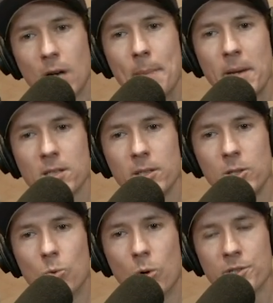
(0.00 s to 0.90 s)
I basically
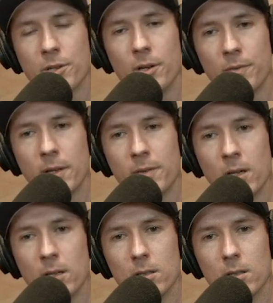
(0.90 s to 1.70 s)
do Warzone or FIFA.